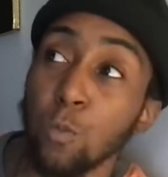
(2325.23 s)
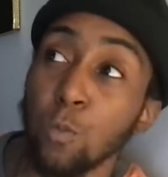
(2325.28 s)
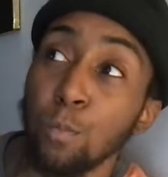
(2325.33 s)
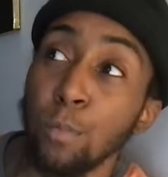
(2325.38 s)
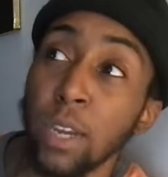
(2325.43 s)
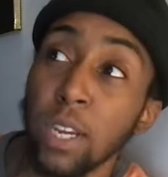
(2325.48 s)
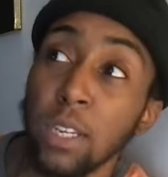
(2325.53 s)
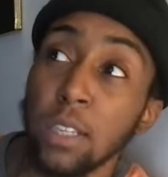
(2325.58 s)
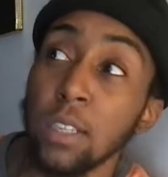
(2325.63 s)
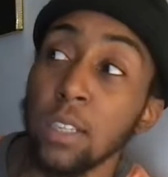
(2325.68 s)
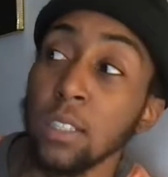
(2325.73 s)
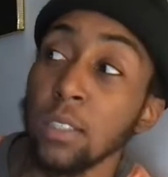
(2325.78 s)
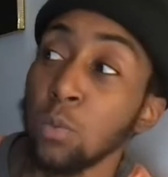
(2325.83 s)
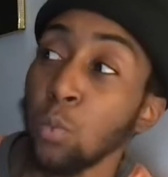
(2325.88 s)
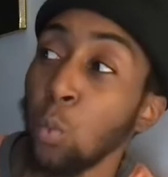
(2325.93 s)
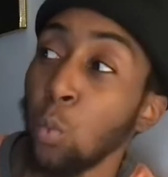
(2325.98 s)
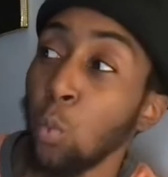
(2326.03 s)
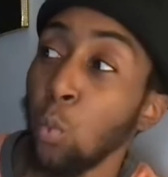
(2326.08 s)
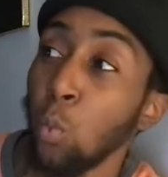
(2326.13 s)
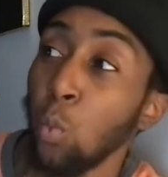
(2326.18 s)
make a list.
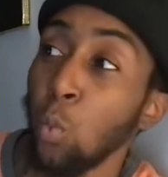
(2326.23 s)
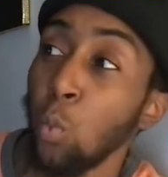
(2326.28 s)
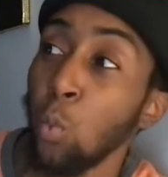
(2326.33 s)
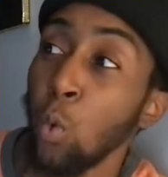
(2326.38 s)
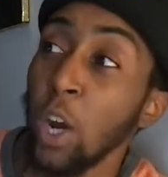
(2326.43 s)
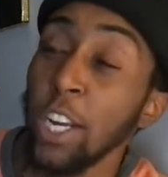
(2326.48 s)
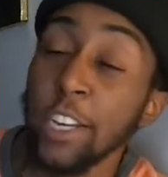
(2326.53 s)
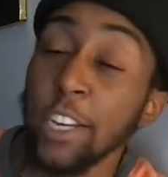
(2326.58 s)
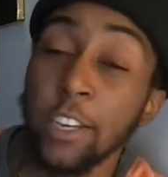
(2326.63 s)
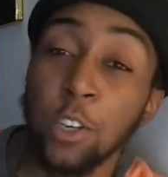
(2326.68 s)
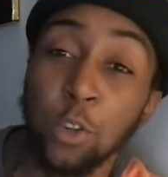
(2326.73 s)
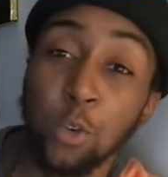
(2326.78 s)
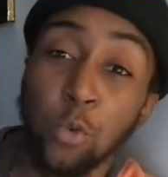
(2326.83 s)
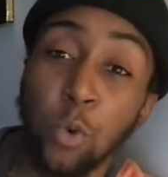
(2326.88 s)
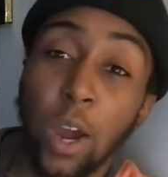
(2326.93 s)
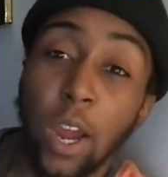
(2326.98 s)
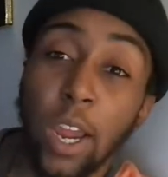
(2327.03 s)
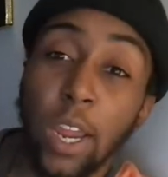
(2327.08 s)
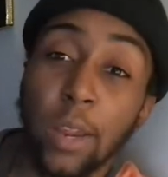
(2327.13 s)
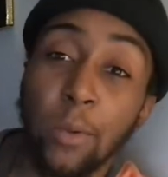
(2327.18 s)
What
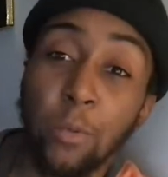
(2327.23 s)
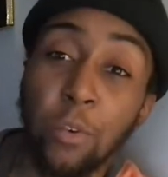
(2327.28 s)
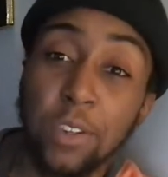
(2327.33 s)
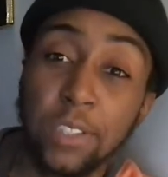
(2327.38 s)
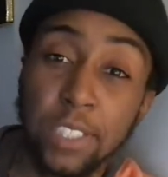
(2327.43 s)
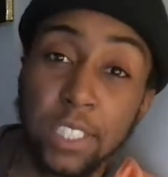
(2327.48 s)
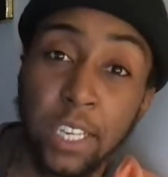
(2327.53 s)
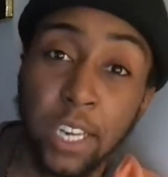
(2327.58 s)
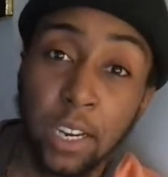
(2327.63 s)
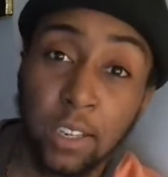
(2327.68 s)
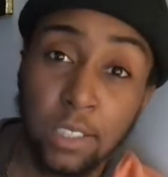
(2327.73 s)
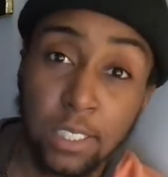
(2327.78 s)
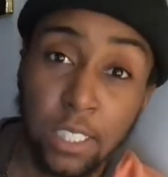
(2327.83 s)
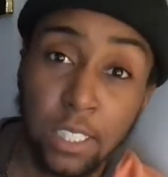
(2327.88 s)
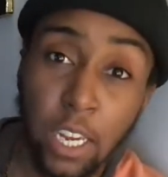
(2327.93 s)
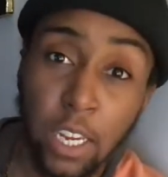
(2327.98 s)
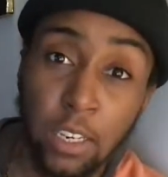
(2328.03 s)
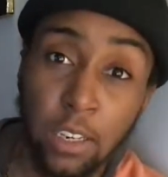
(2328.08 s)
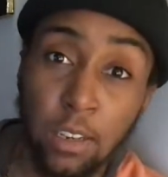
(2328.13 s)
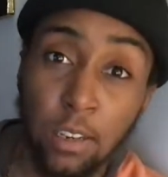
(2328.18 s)
do I want to get out of
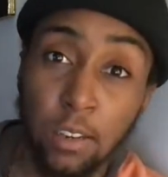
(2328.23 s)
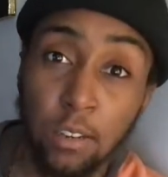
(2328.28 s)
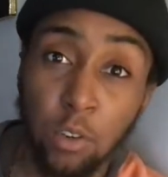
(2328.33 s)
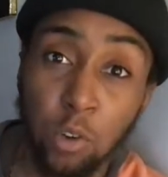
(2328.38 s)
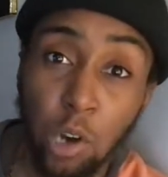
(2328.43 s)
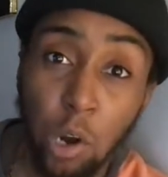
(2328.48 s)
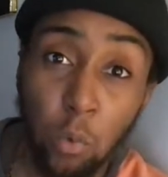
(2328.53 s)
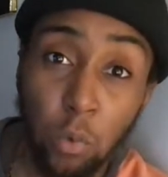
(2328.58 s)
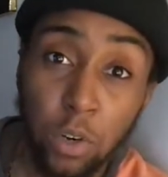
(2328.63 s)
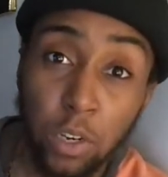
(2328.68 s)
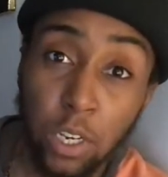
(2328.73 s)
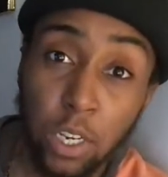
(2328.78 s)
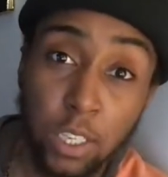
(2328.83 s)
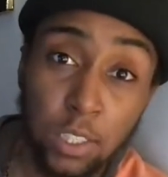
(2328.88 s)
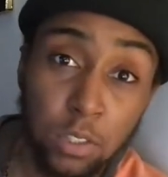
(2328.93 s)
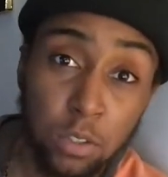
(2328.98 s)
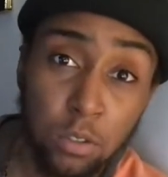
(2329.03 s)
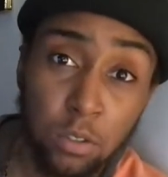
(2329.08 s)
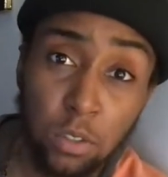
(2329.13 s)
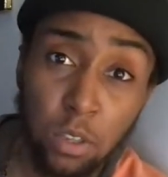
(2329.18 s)
skating? Do I want to
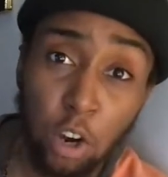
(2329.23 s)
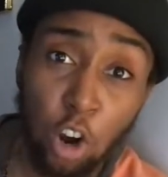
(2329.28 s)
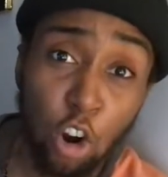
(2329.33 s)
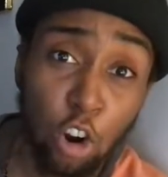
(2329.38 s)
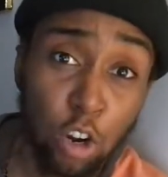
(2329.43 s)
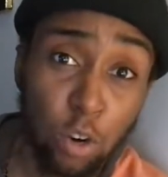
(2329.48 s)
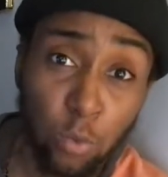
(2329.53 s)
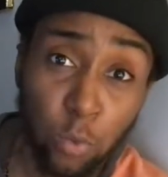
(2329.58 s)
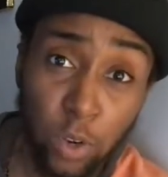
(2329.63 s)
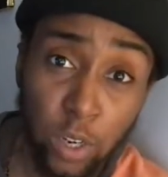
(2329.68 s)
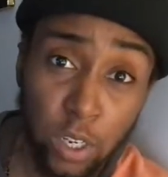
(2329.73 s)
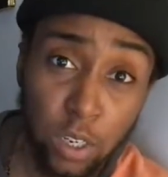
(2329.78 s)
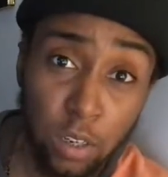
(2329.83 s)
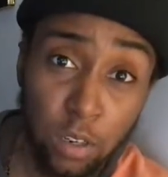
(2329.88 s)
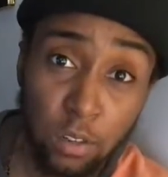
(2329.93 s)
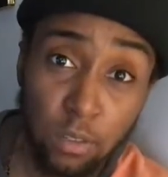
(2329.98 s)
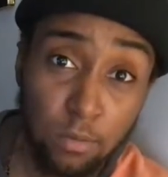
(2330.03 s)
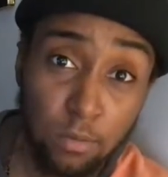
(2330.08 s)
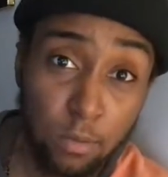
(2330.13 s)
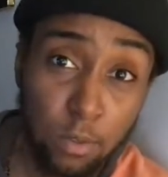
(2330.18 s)
get to a heart rate?
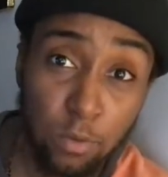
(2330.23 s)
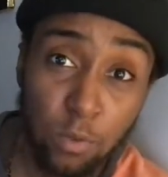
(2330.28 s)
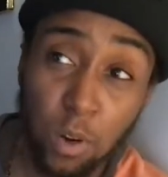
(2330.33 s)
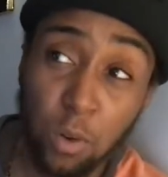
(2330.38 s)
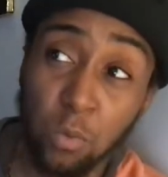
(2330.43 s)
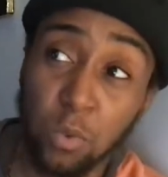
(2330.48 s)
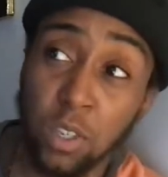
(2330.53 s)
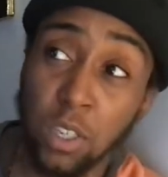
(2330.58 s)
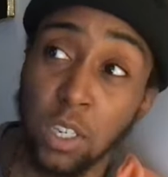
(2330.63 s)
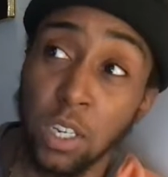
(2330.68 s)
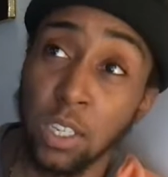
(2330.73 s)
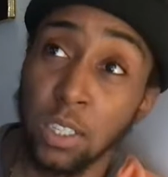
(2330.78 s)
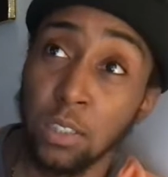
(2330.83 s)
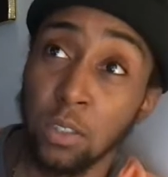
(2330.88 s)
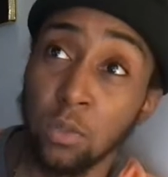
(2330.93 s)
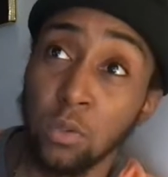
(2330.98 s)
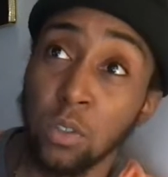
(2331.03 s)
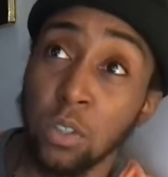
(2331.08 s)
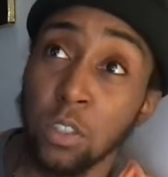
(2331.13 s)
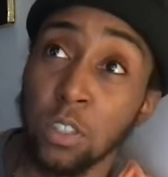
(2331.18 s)
Do I want to get
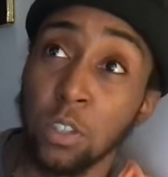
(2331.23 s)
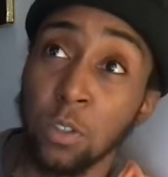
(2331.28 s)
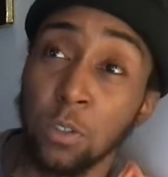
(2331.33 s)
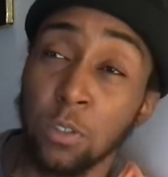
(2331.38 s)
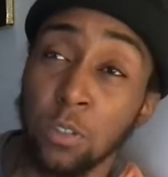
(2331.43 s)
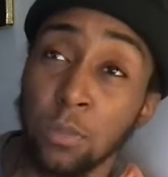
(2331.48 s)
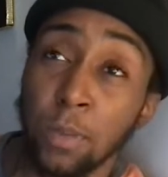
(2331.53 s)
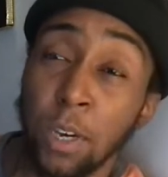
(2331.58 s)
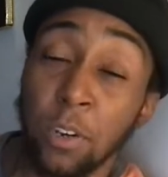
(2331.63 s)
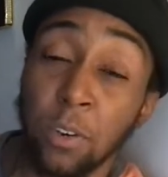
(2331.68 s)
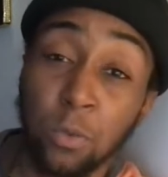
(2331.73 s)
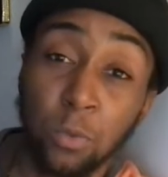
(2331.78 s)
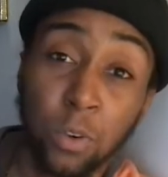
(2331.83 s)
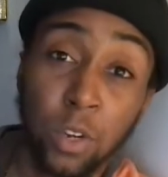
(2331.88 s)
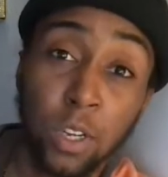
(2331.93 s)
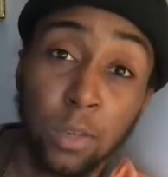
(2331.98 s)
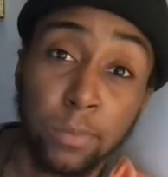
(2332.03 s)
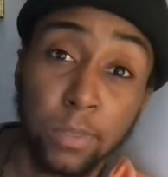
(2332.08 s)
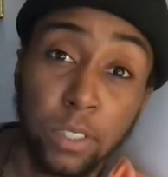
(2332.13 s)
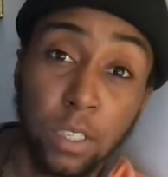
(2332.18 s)
to a certain amount of
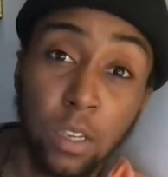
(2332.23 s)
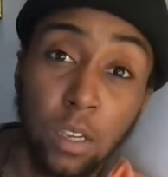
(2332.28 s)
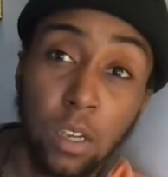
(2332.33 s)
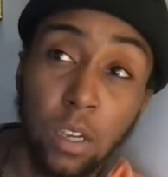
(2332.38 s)
reps?